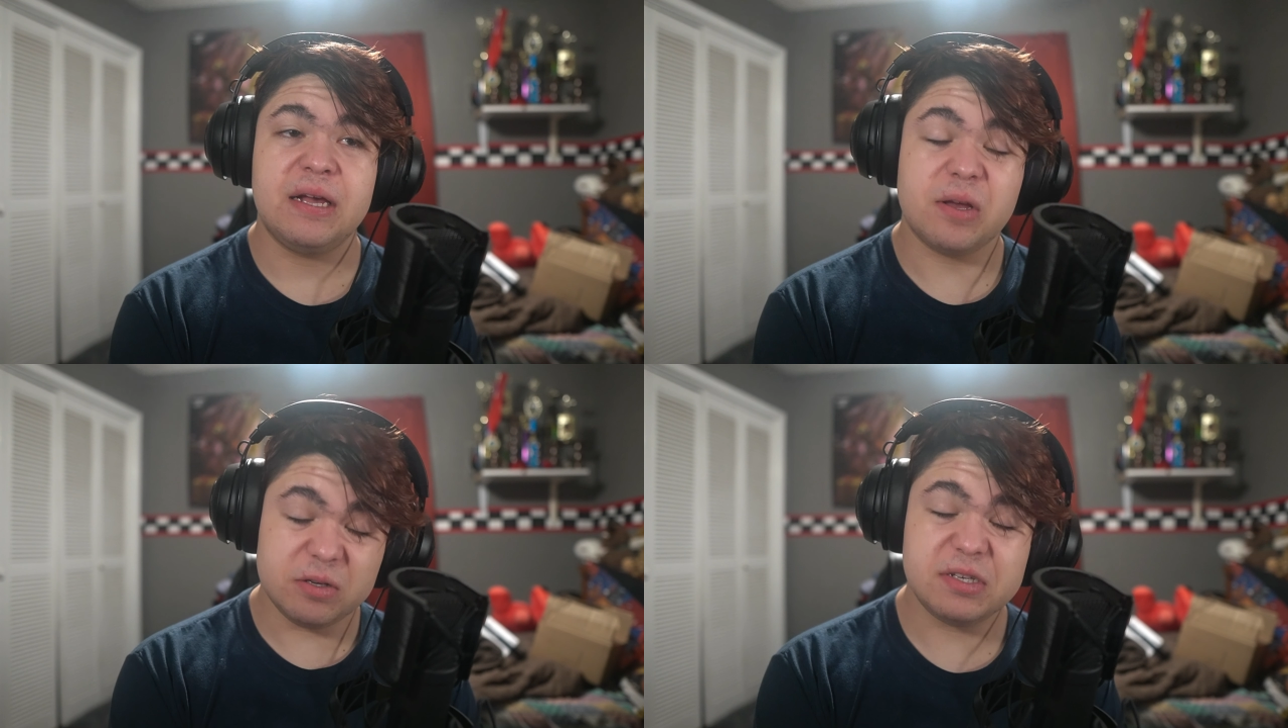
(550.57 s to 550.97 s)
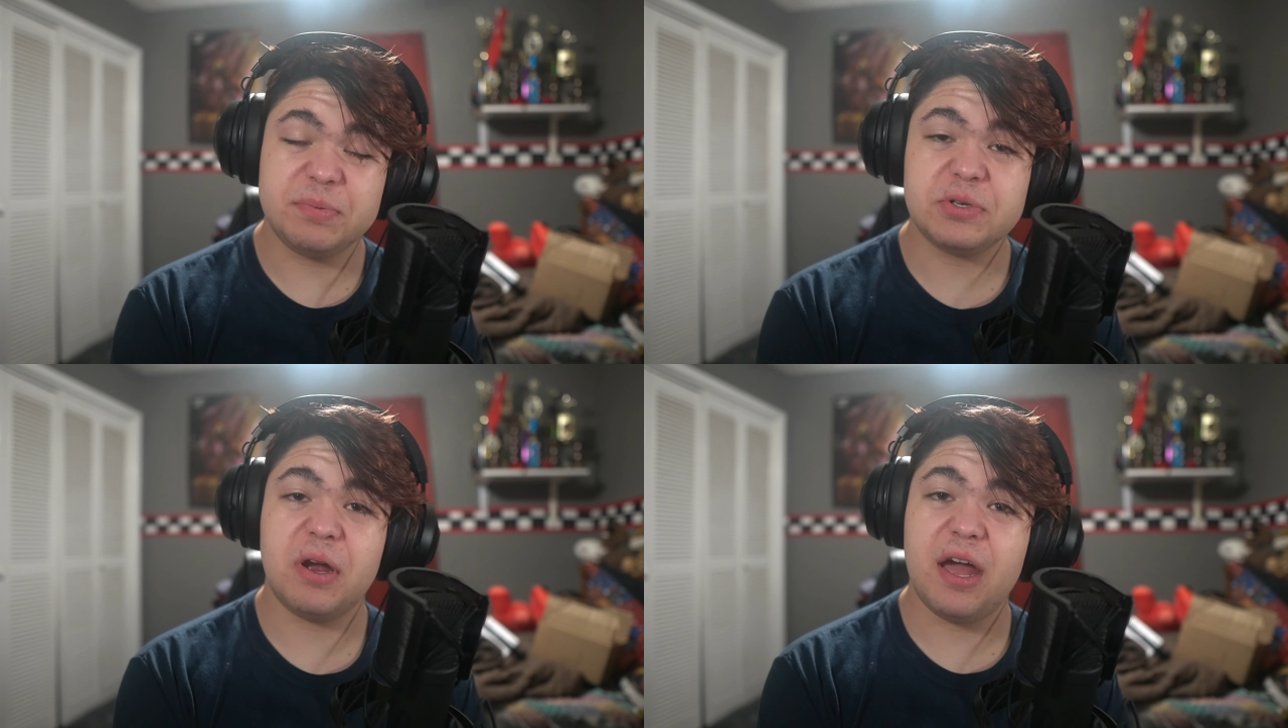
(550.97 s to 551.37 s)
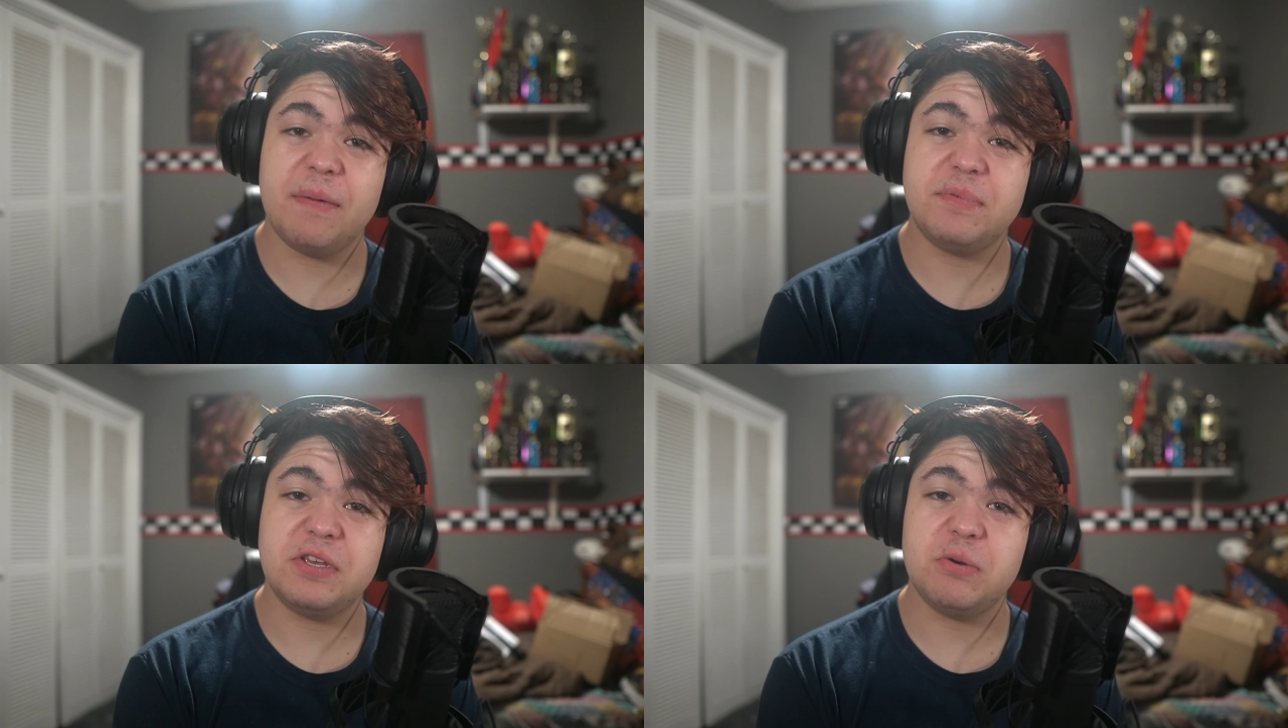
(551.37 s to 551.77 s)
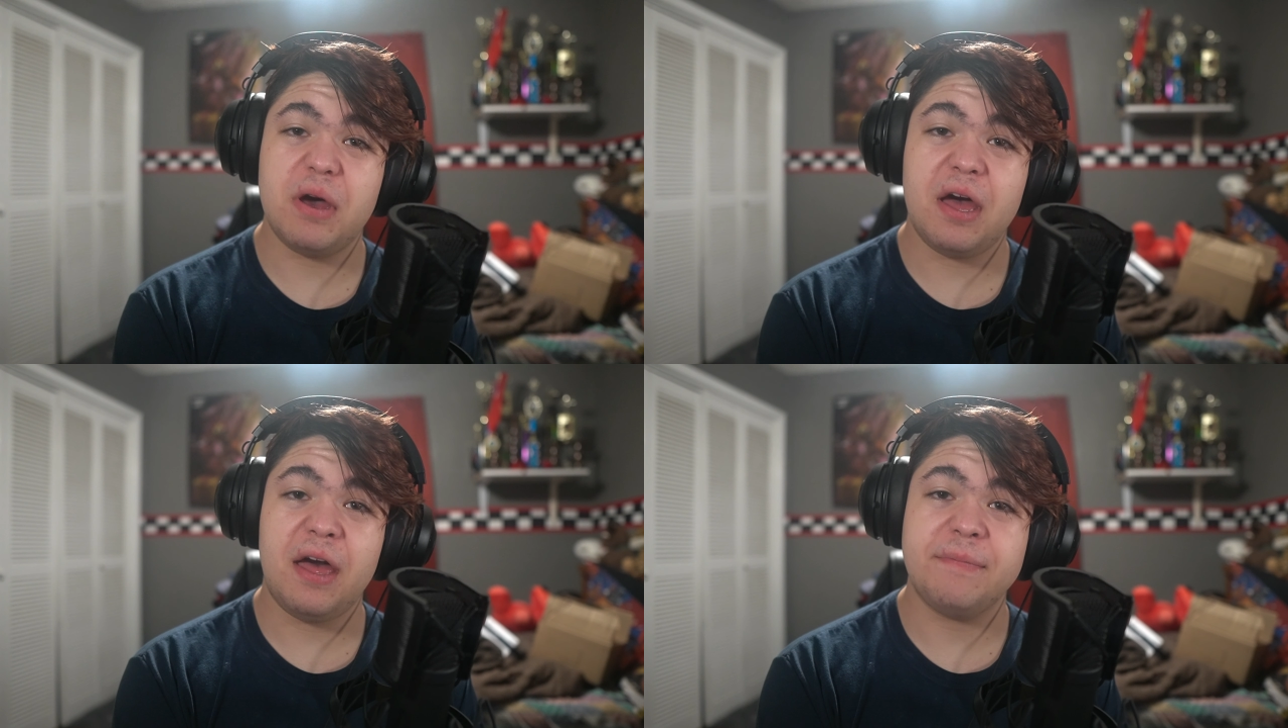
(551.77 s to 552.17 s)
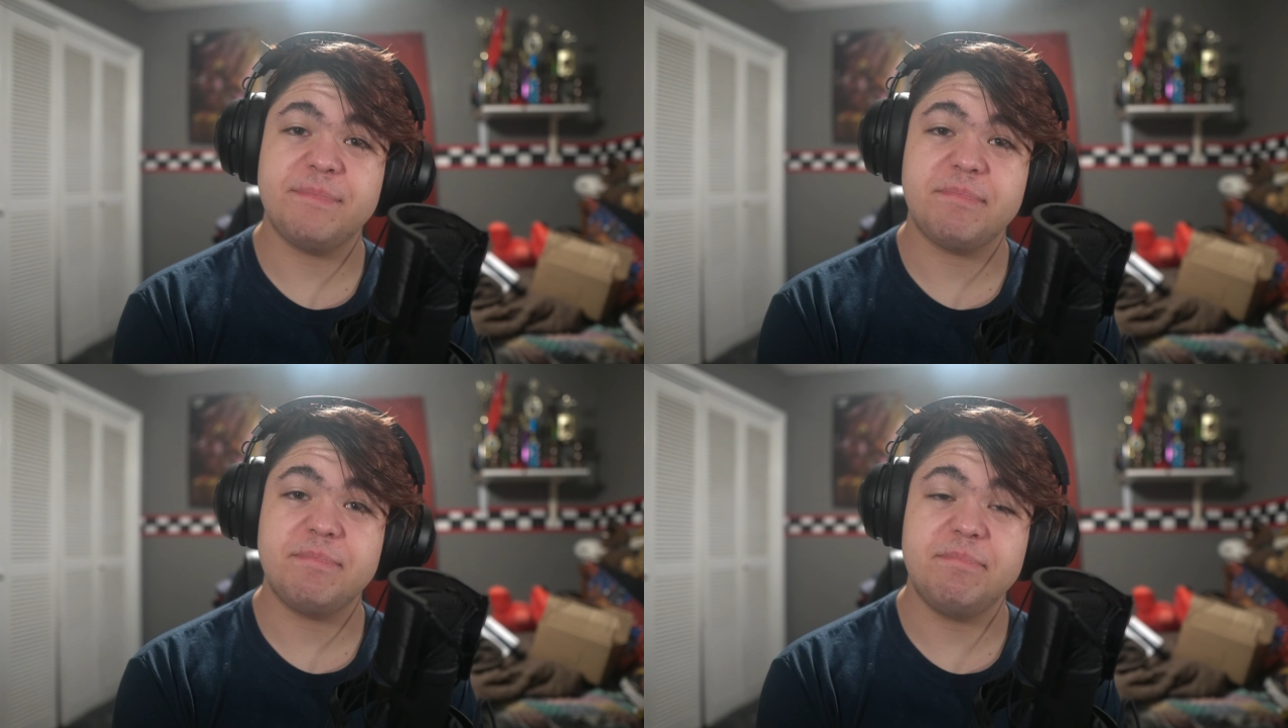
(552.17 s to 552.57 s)
Go subscribe to uh,
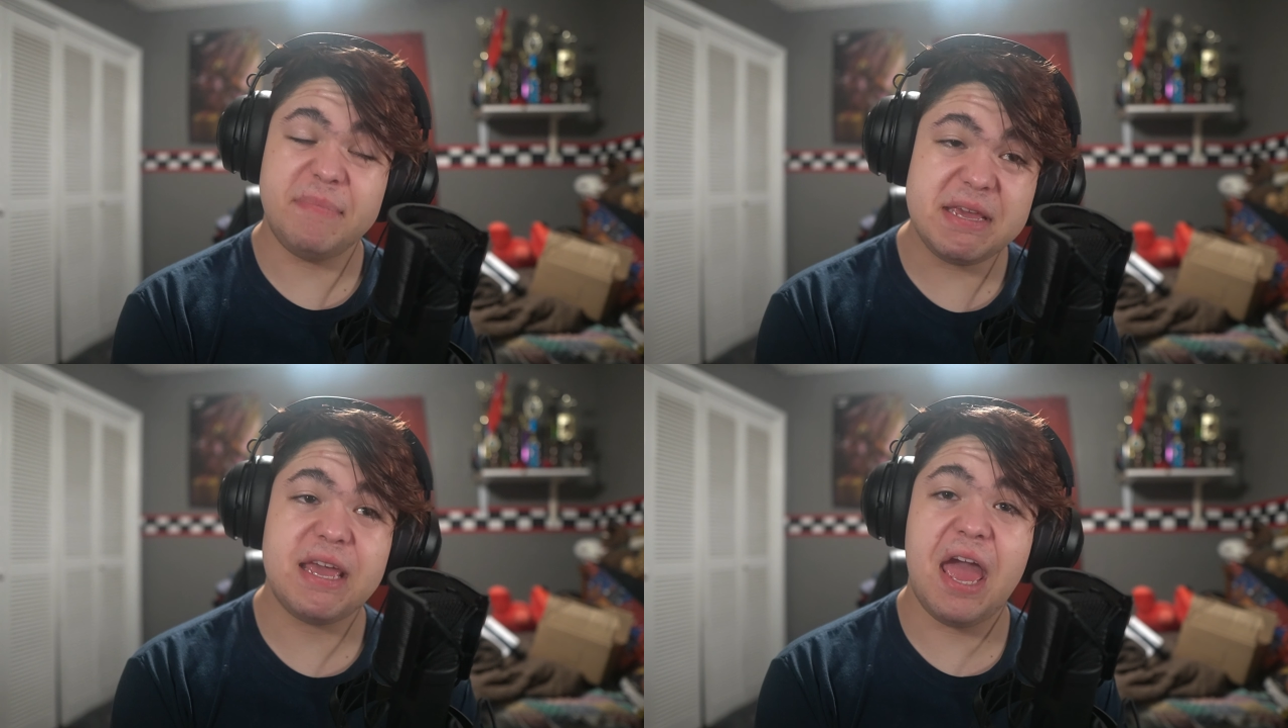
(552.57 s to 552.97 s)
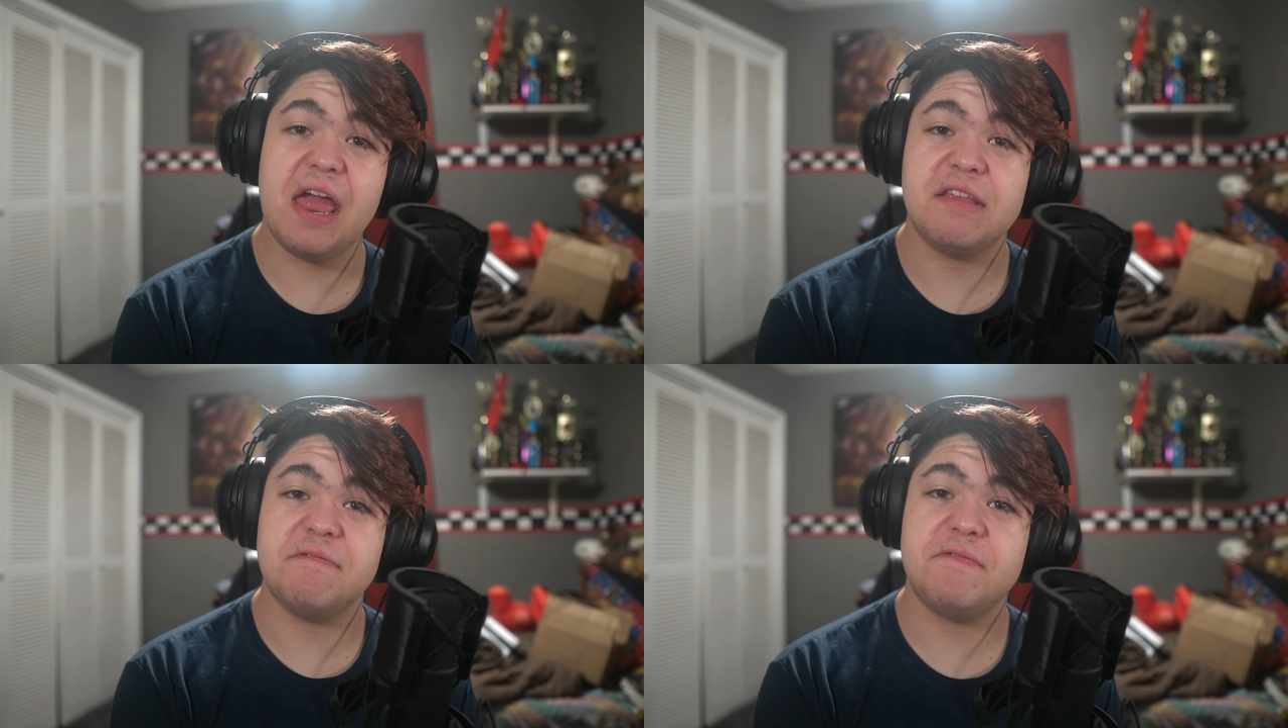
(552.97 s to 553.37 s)
MeatCanyon